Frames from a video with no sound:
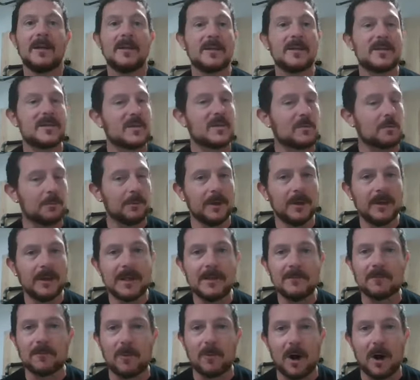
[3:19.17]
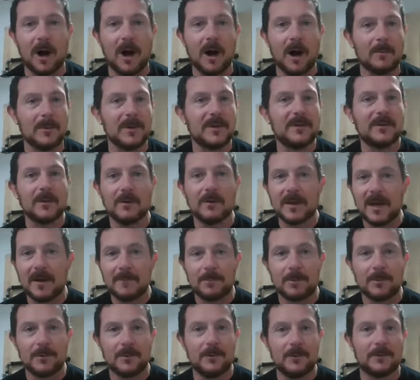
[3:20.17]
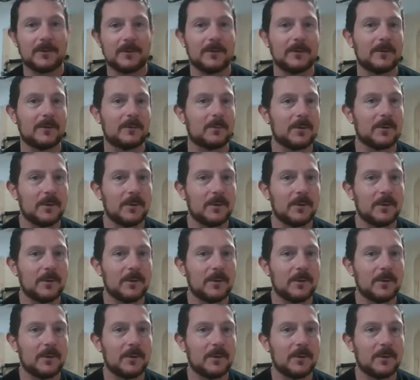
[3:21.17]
This is really raw. We don't have producers.